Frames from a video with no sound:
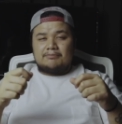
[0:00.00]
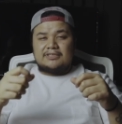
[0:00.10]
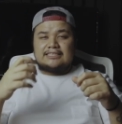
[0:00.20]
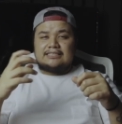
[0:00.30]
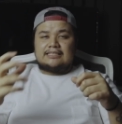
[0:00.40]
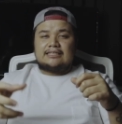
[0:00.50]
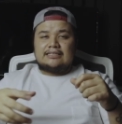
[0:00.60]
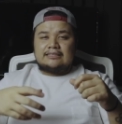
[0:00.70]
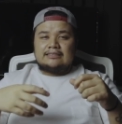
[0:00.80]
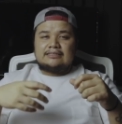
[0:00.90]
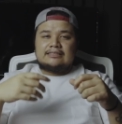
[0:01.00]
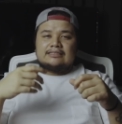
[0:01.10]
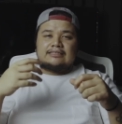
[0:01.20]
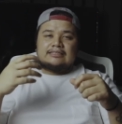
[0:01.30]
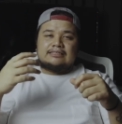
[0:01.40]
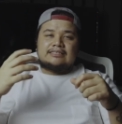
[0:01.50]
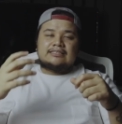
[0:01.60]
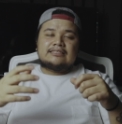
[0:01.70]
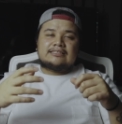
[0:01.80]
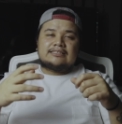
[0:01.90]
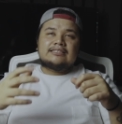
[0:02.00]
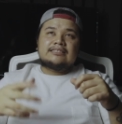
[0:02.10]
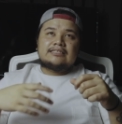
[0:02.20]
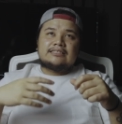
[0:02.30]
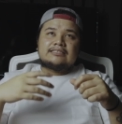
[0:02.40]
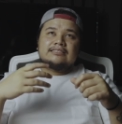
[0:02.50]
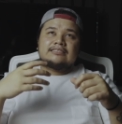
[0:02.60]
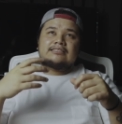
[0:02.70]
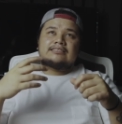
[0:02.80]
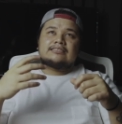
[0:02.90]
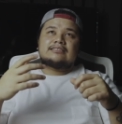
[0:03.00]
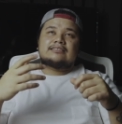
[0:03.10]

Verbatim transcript: But still, she, she needs,